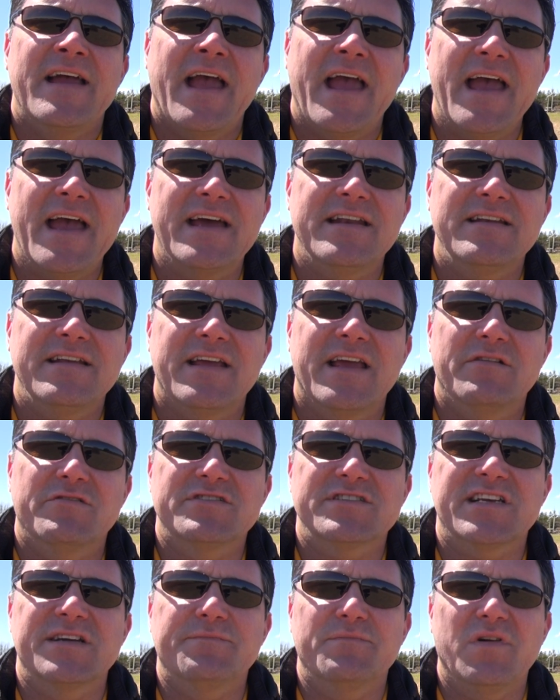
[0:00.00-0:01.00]
and it
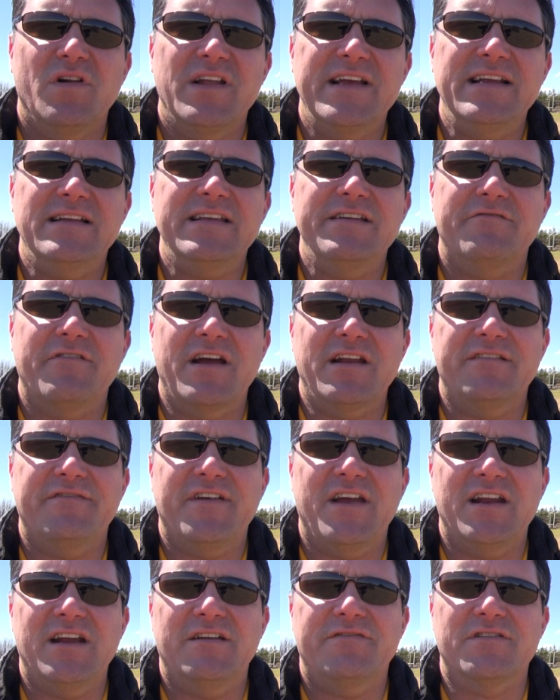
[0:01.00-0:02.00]
was completely
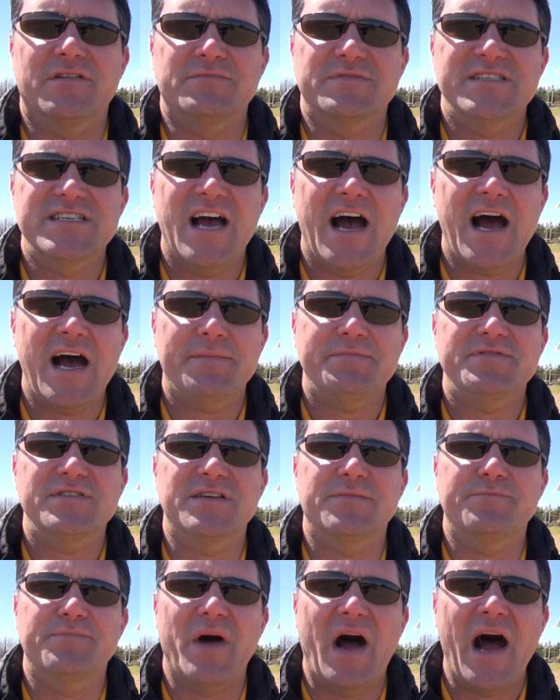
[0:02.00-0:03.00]
renovated from top
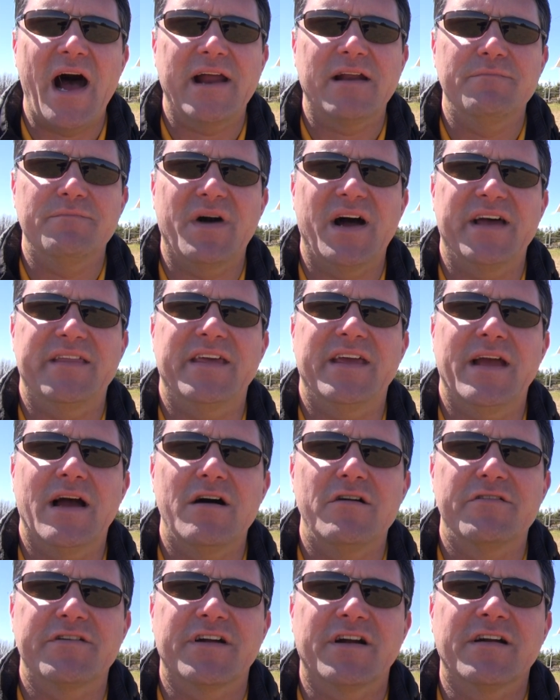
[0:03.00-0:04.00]
to bottom by the
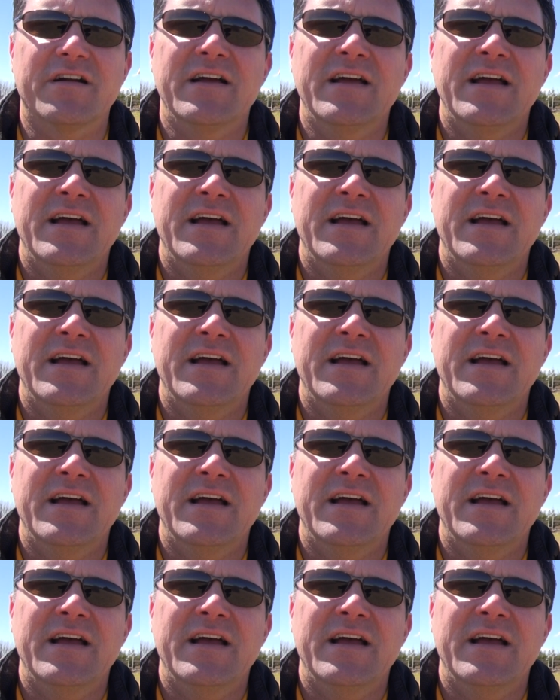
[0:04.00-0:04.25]
owner.